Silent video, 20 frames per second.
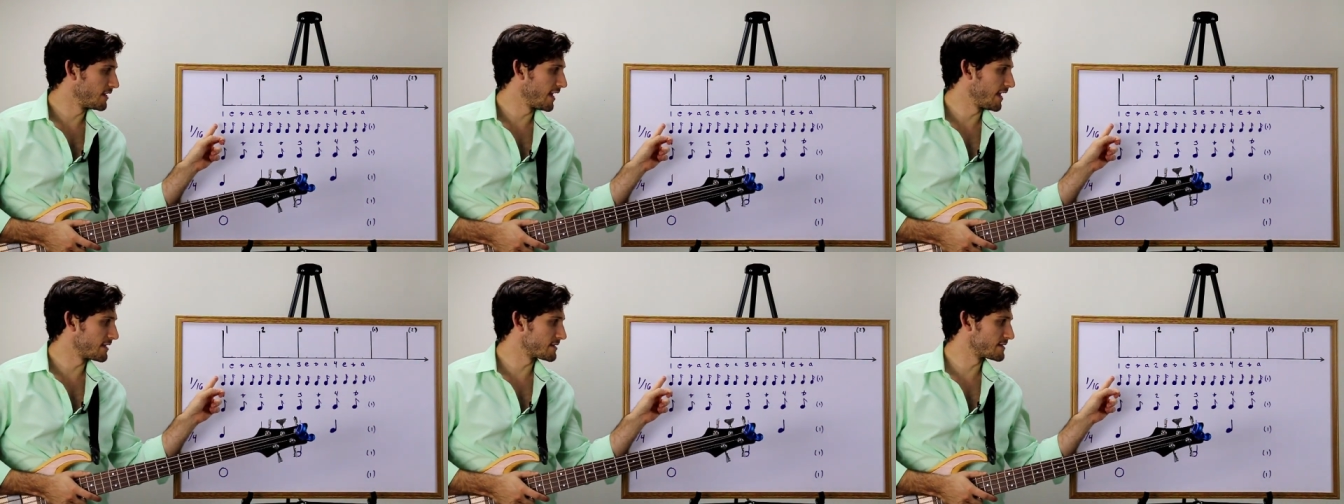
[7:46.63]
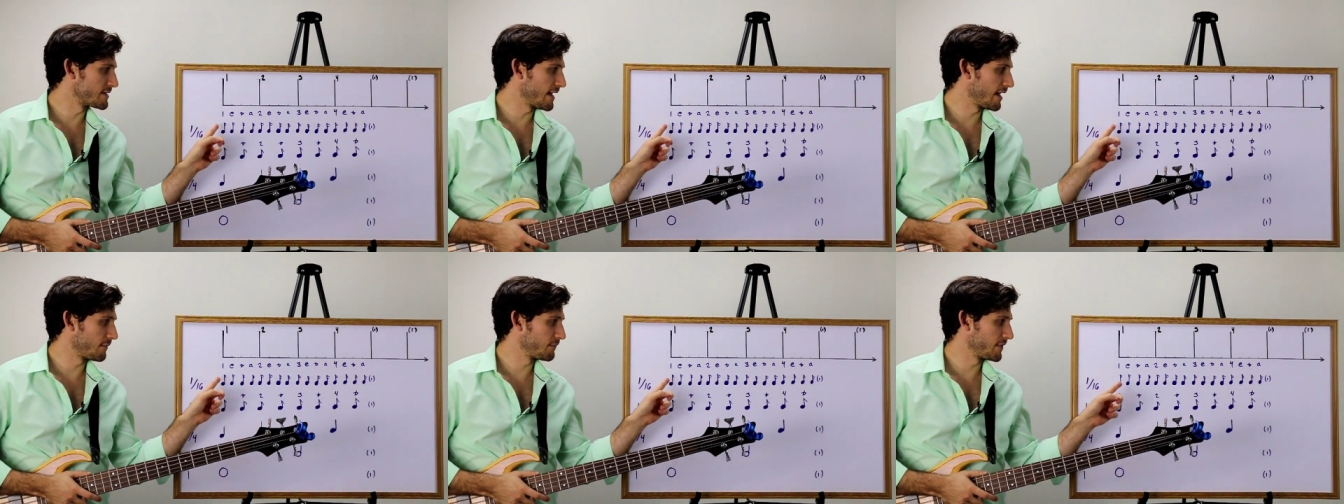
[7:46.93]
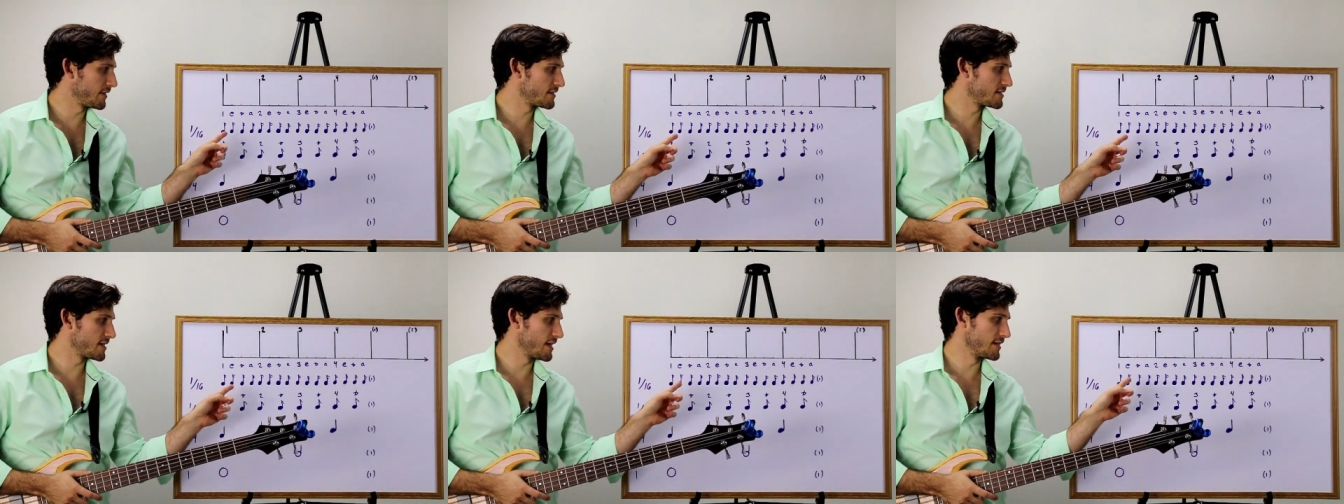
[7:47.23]
as
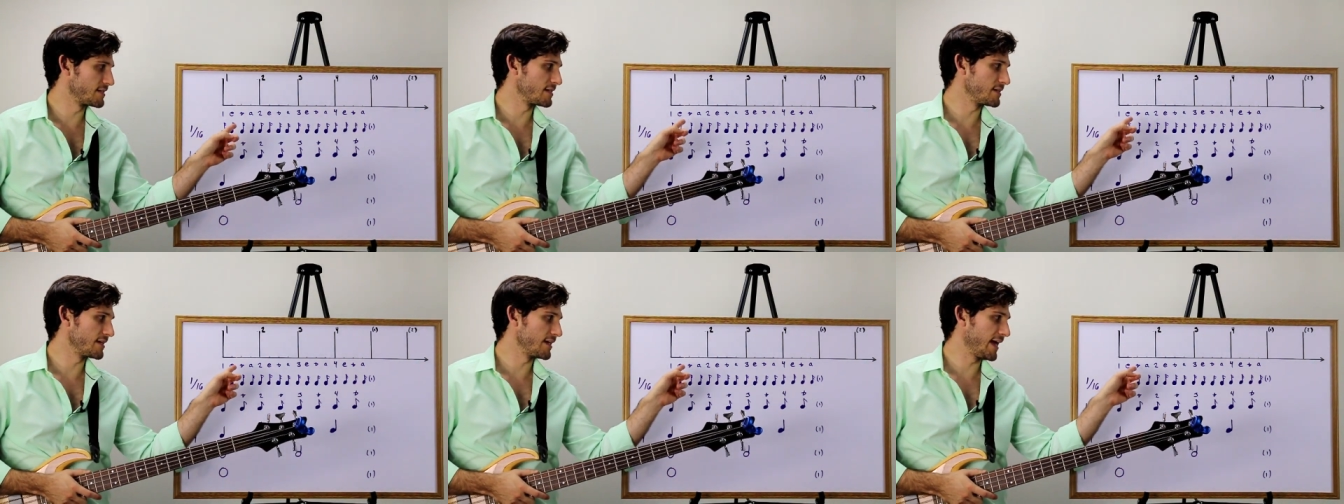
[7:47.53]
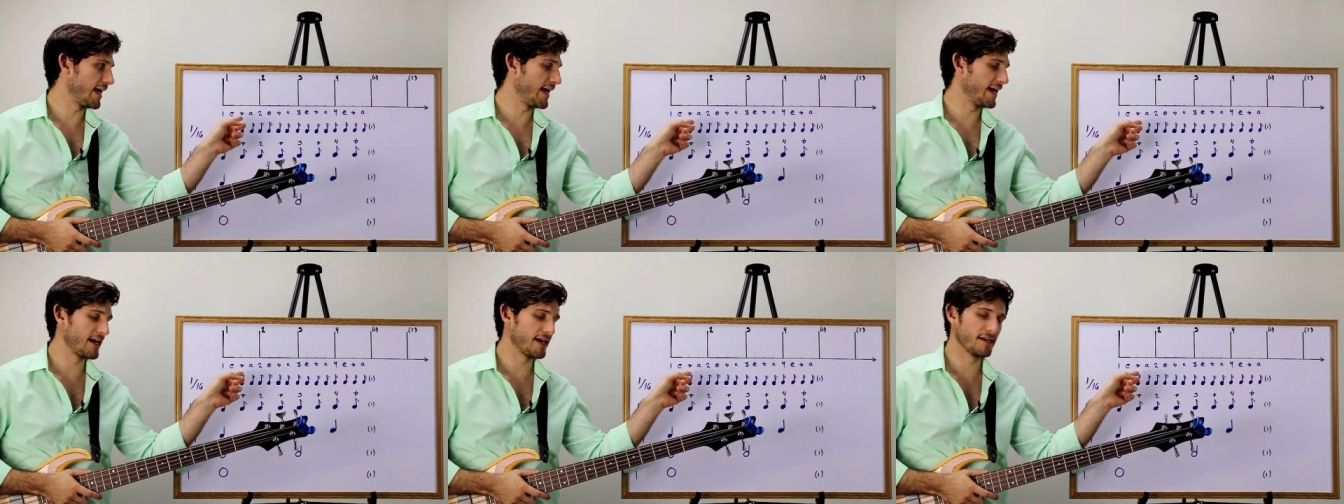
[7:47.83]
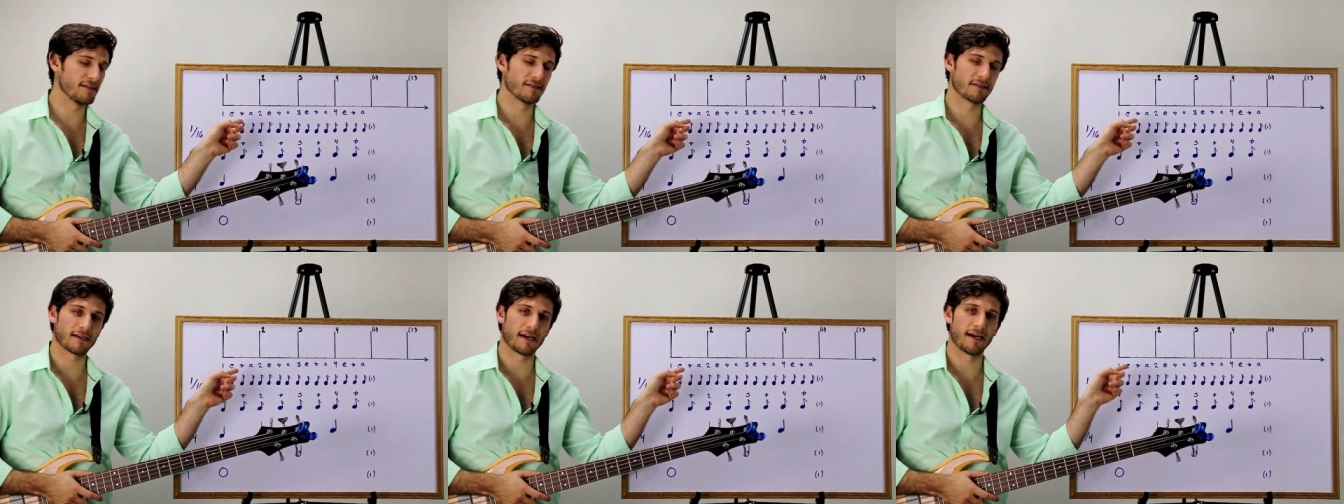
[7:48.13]
downbeats and to the
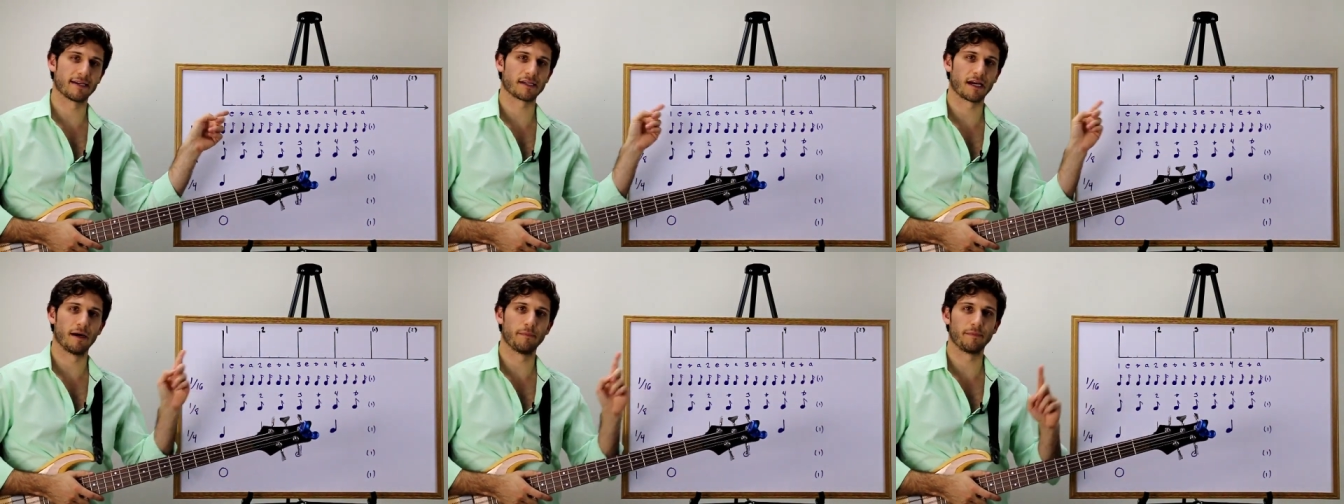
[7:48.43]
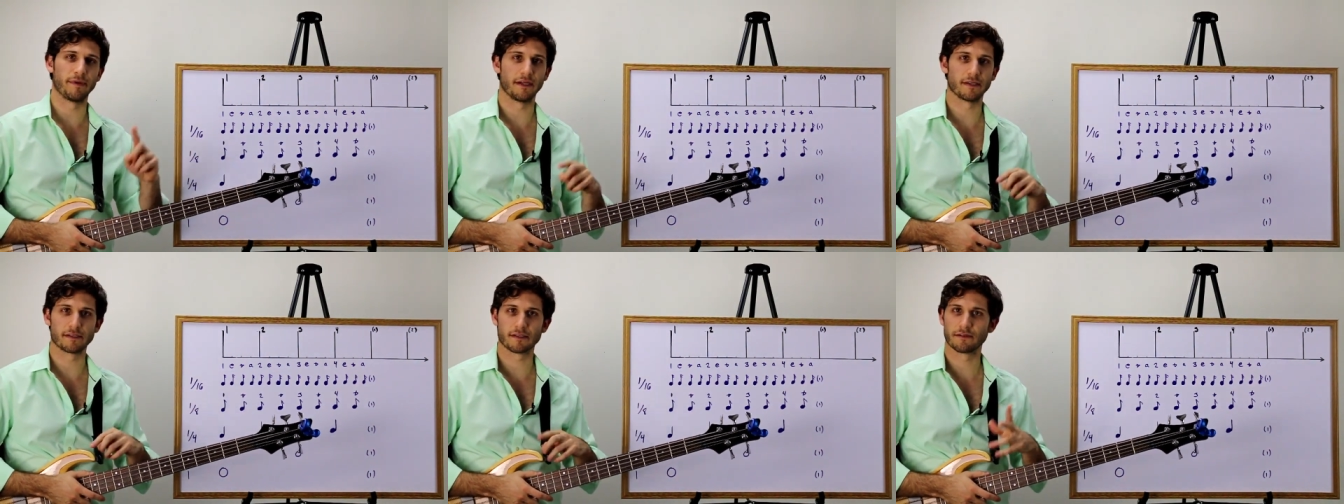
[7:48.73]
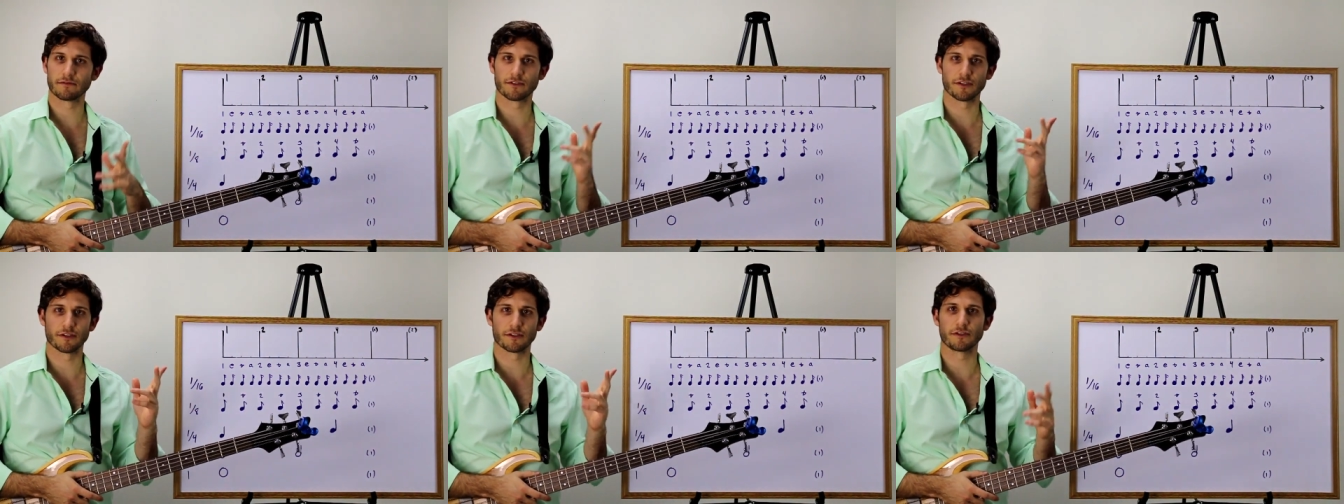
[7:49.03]
ands as
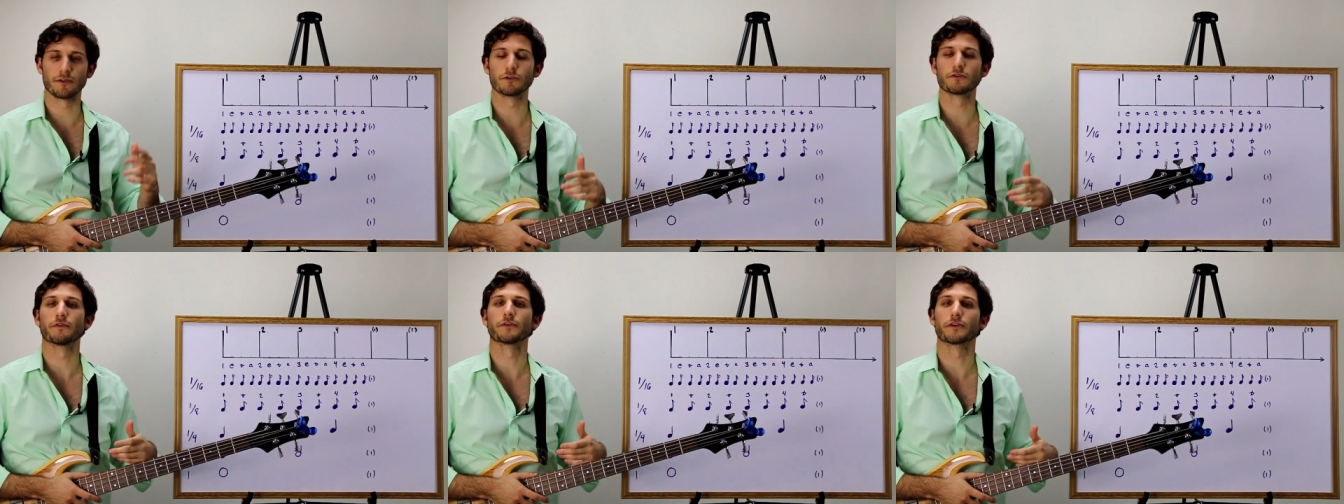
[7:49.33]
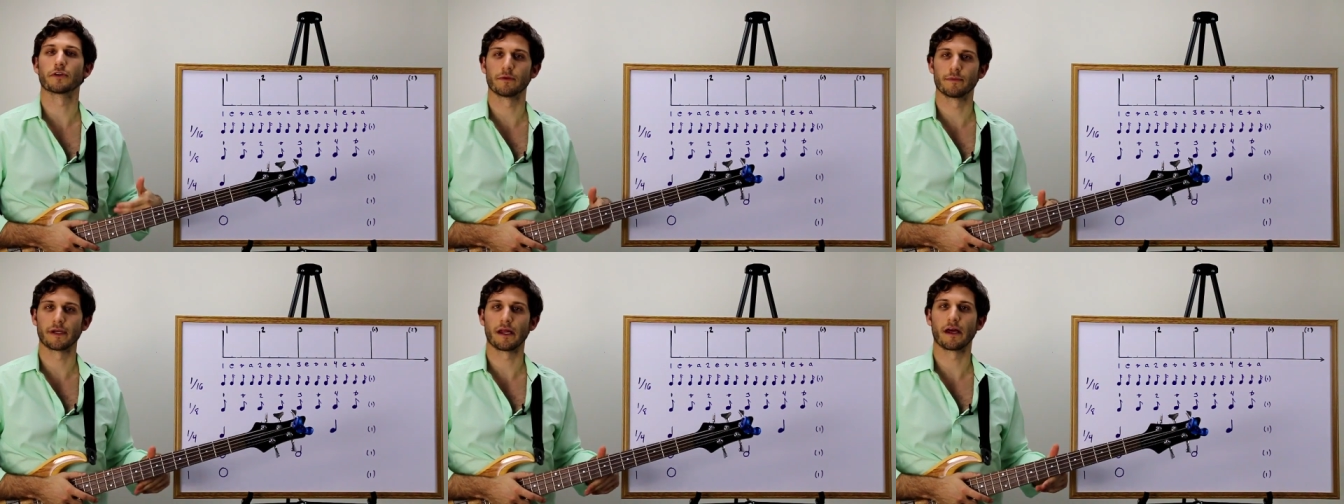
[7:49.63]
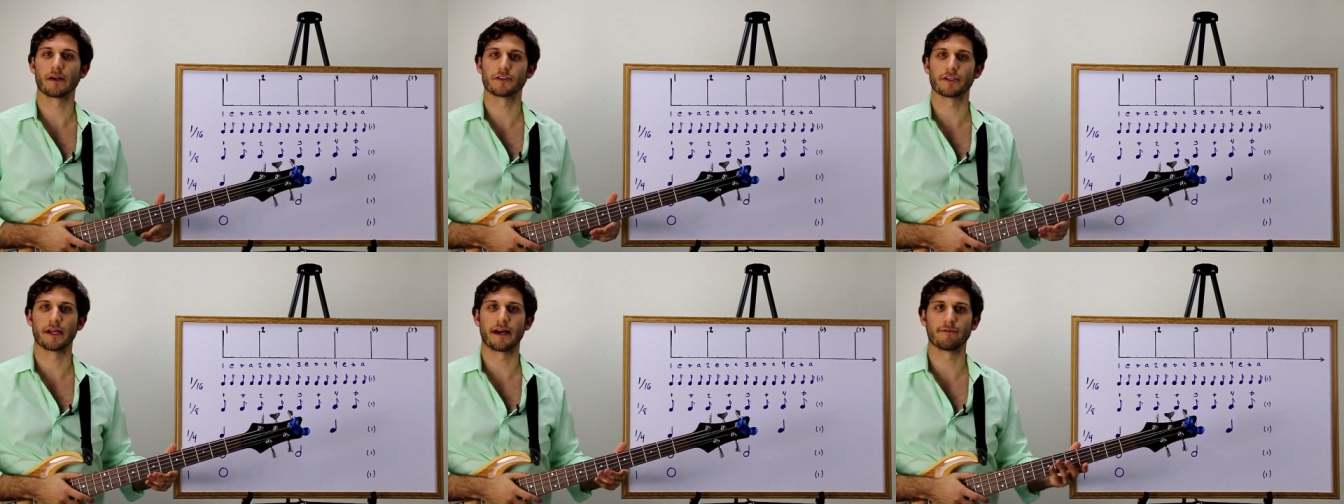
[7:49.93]
upbeats. It's just useful
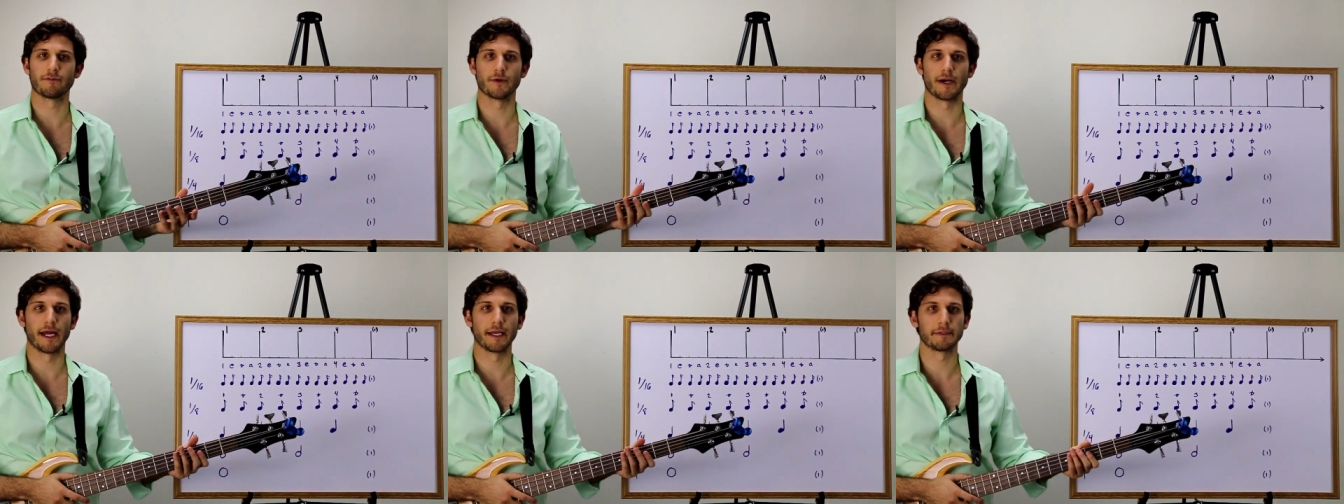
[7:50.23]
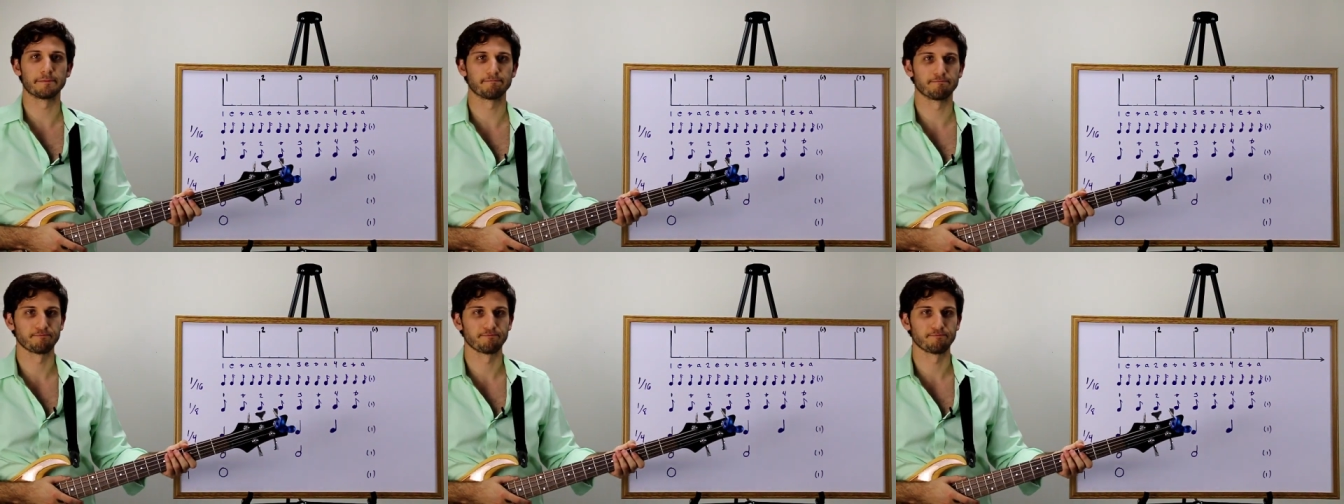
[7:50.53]
terminology to have around.